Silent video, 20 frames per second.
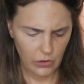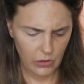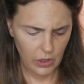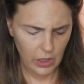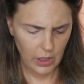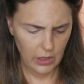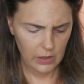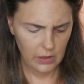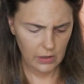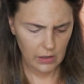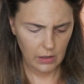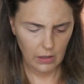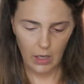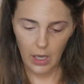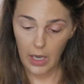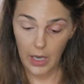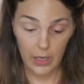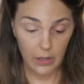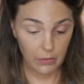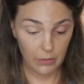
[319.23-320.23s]
30,
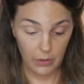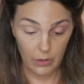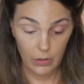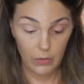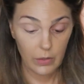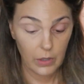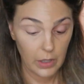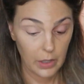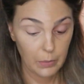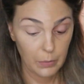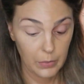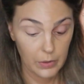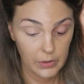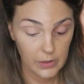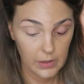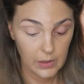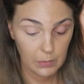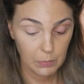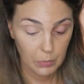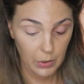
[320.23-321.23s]
I don't know. It
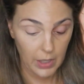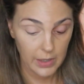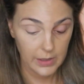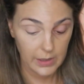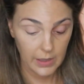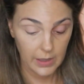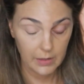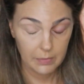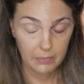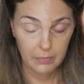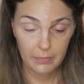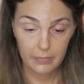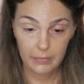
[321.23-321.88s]
was pricey.